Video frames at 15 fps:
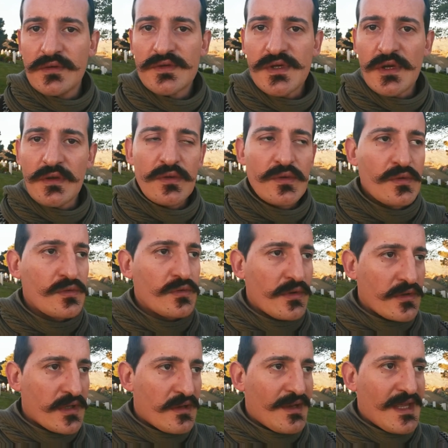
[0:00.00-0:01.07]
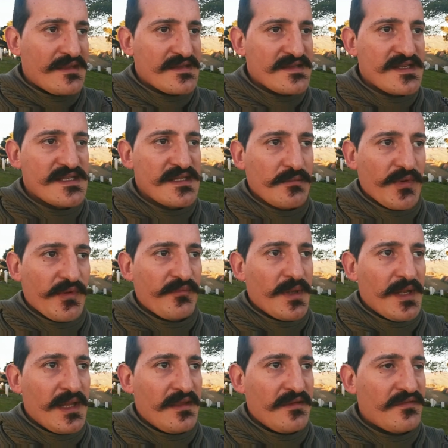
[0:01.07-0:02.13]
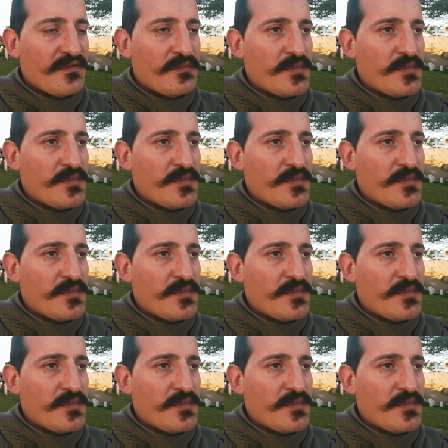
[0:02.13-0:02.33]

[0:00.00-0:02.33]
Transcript: So you don't create a system of belief.